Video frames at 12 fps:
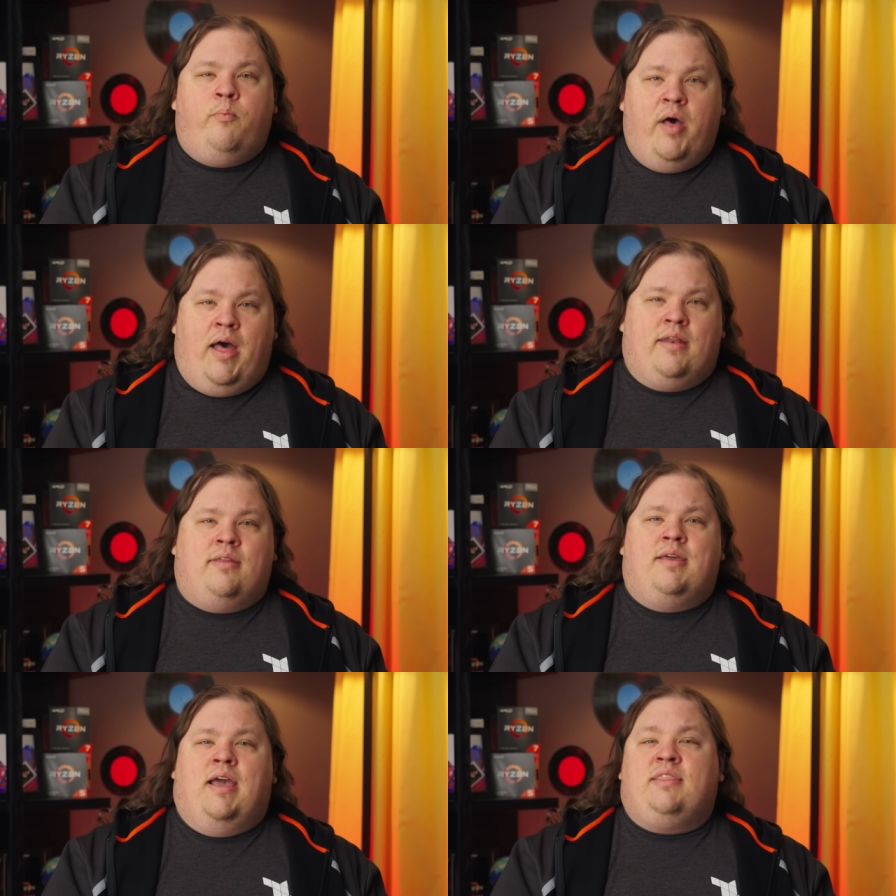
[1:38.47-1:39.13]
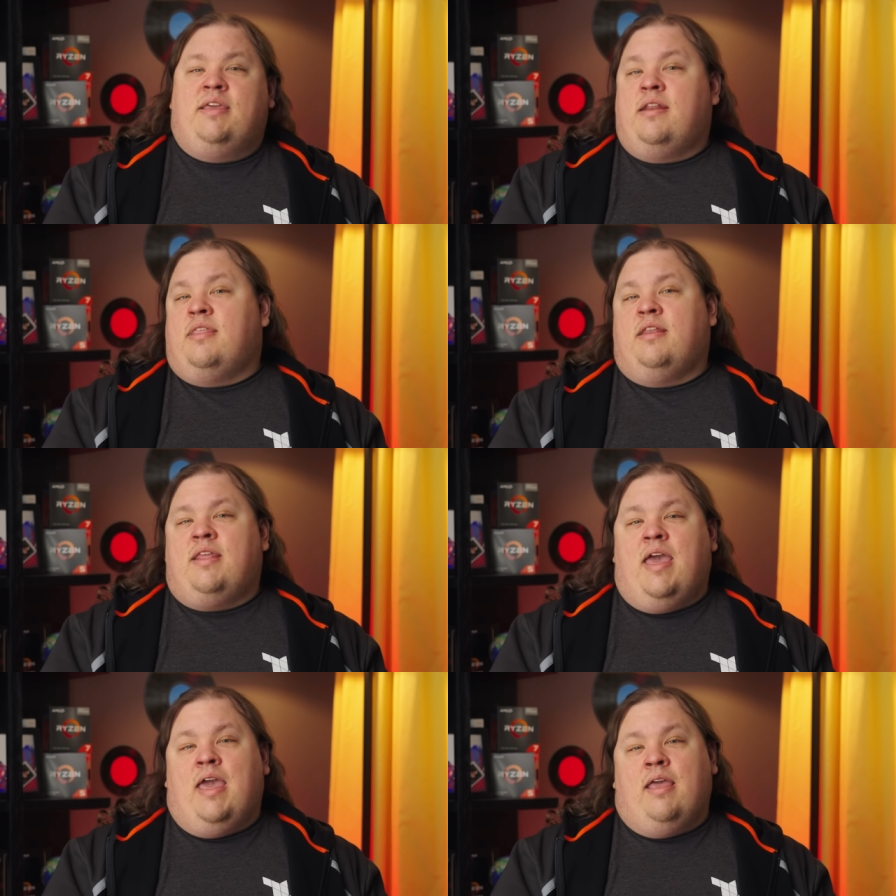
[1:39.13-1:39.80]
But at the end of the
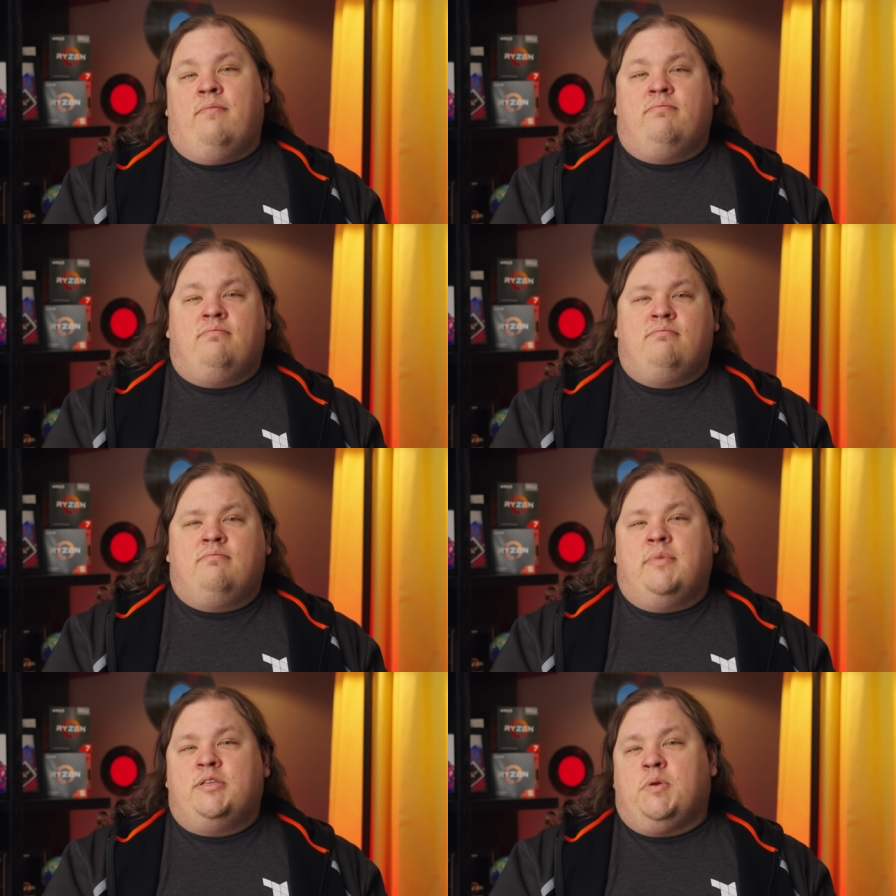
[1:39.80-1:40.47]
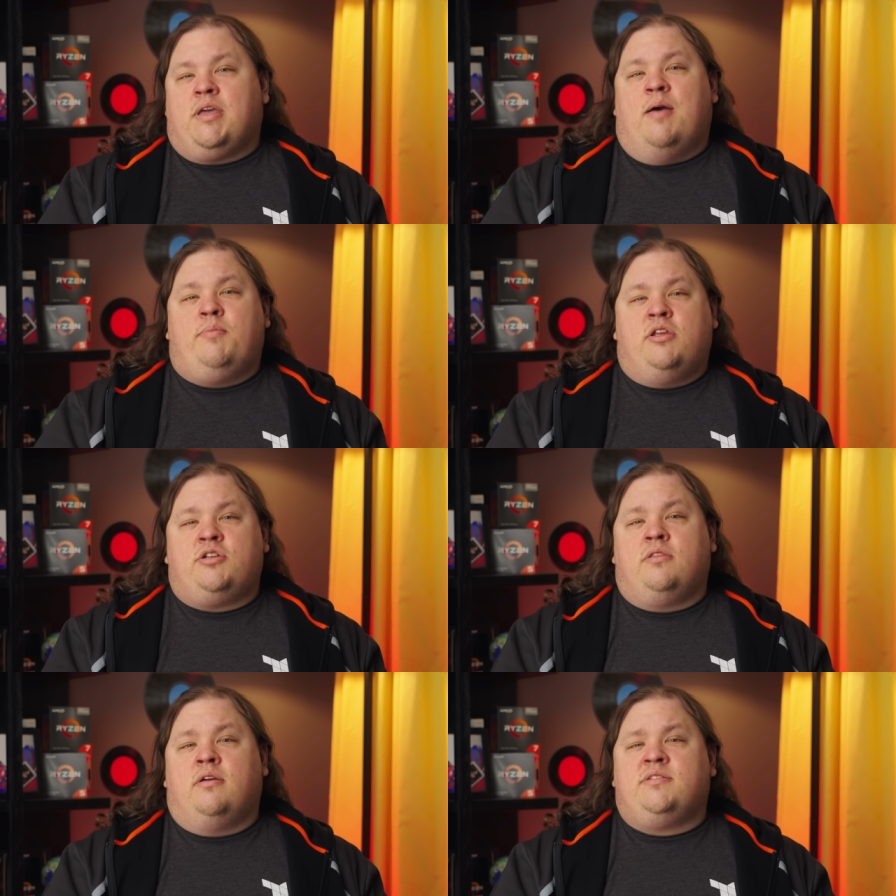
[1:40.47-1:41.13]
day, that's what
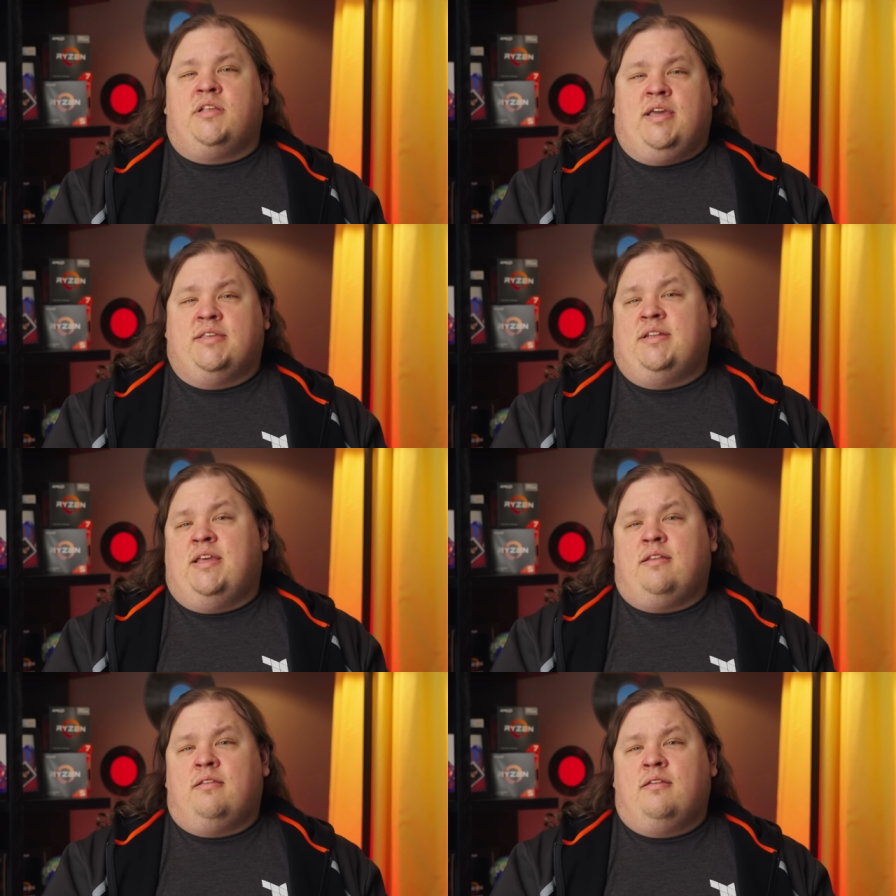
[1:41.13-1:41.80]
competition looks like, isn't it?